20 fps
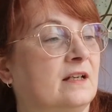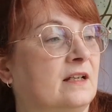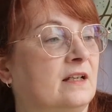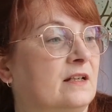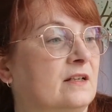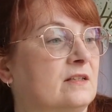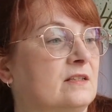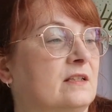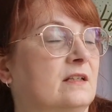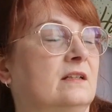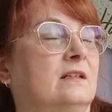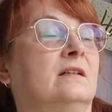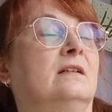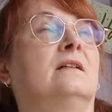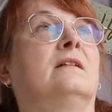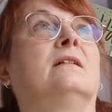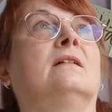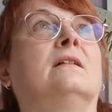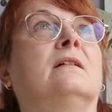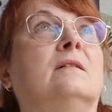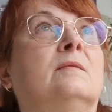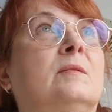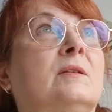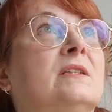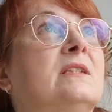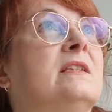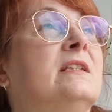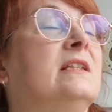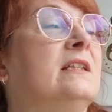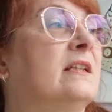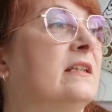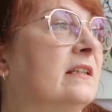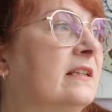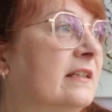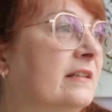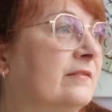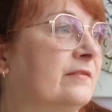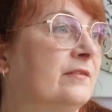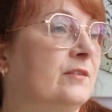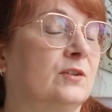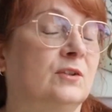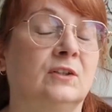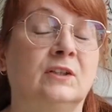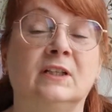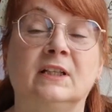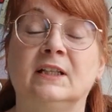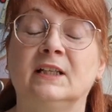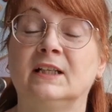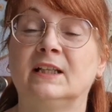And I was like, oh, what's he done that for?